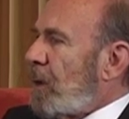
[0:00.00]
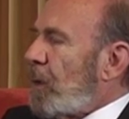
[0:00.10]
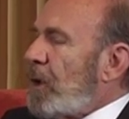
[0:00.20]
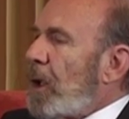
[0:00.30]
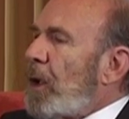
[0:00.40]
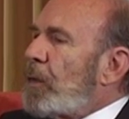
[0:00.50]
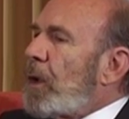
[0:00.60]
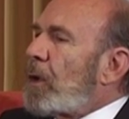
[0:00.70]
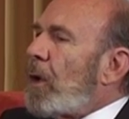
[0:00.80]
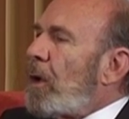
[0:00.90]
When you lift
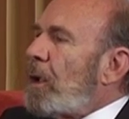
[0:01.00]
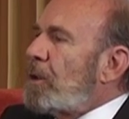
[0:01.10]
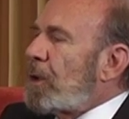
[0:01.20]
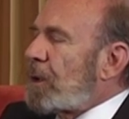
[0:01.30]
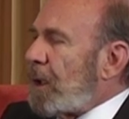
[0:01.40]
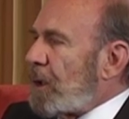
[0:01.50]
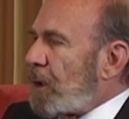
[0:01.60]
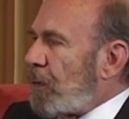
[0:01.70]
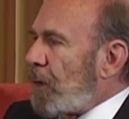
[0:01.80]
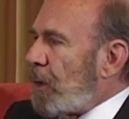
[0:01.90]
the
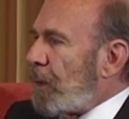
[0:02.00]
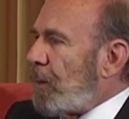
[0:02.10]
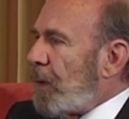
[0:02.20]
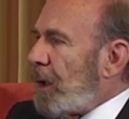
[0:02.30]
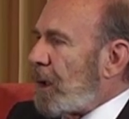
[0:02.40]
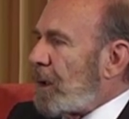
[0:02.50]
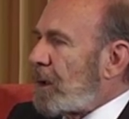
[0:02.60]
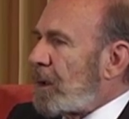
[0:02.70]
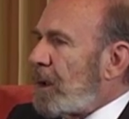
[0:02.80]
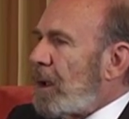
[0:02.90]
consciousness of human
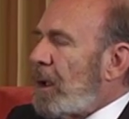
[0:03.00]
beings,